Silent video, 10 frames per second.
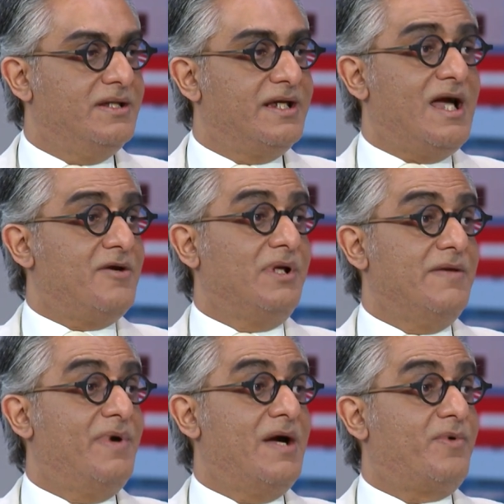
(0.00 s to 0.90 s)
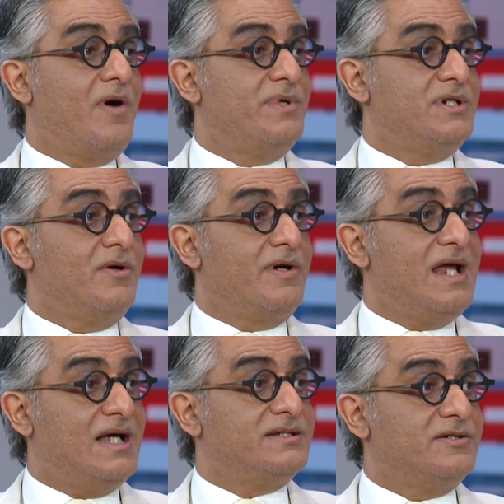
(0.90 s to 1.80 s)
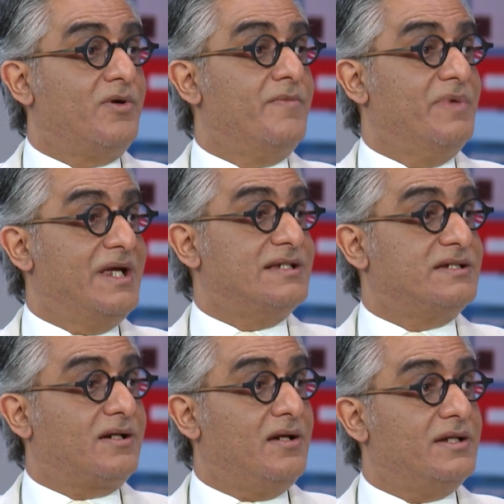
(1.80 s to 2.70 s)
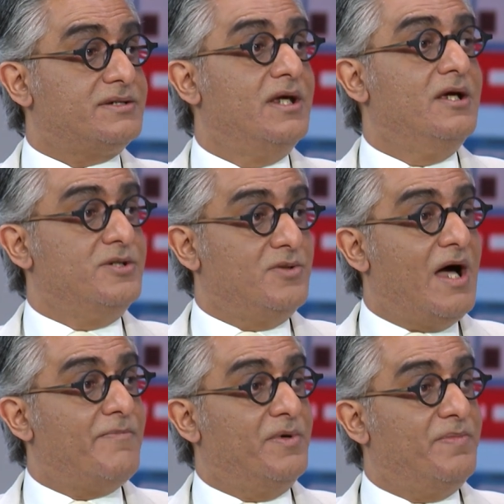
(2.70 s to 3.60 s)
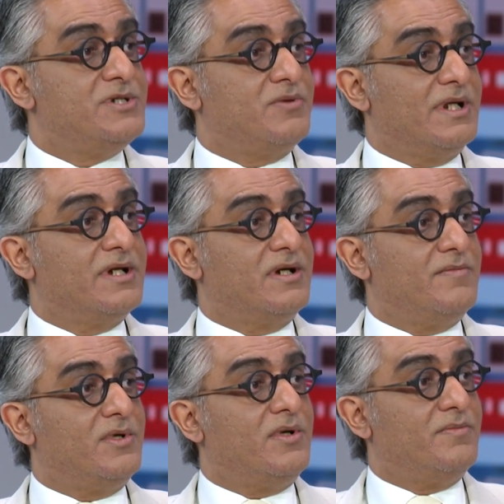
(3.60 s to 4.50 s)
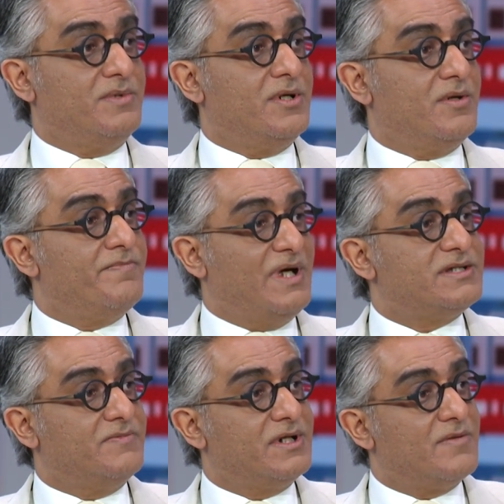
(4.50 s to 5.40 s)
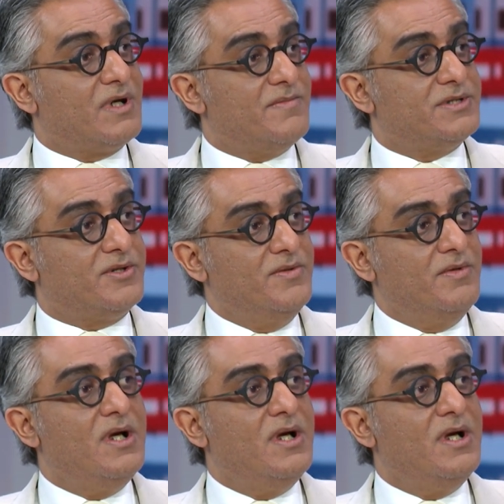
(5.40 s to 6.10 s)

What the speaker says: They can't really buy property or an asset or a big asset class to have perpetual income or, you know, passive income coming through.